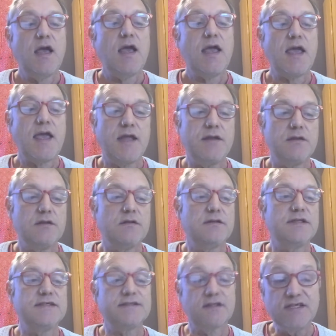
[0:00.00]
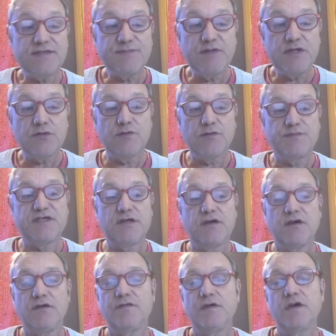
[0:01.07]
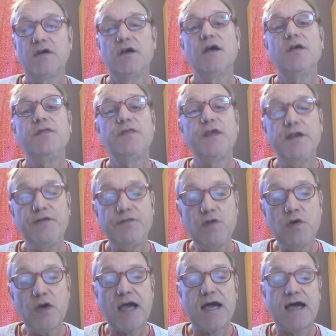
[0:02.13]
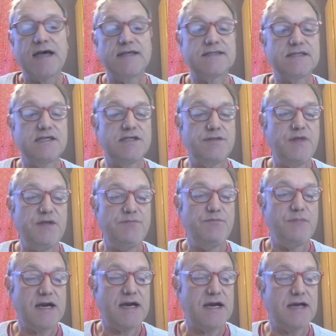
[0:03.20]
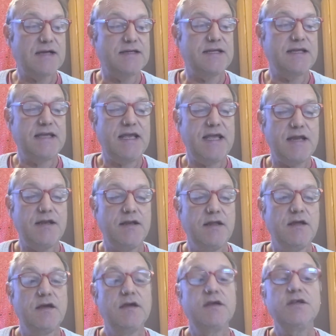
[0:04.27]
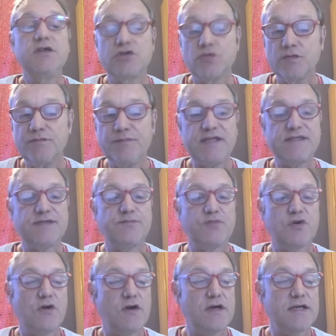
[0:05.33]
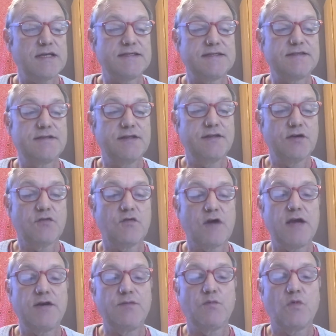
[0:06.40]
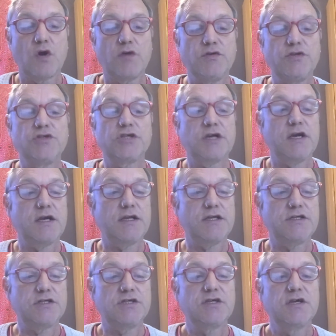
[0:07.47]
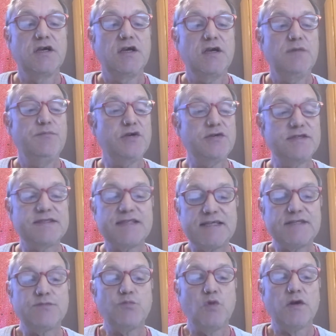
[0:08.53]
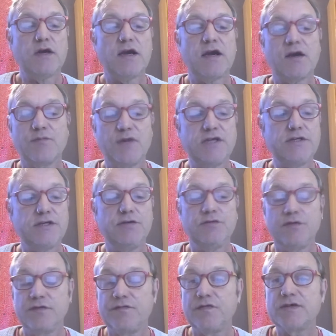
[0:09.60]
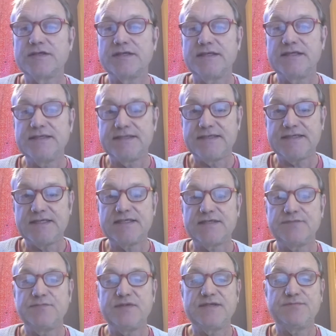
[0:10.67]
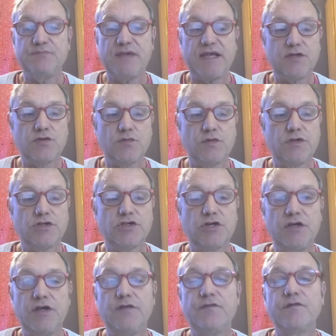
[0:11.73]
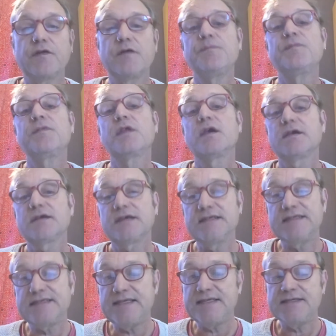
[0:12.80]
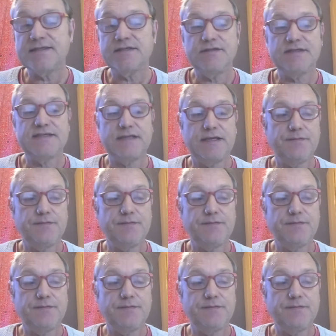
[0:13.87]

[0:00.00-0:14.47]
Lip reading: And this leads me to observe that if you ask to be marked again, you shouldn't be surprised that the grade won't change, because that's what RMIT University's system is meant to achieve: consistency.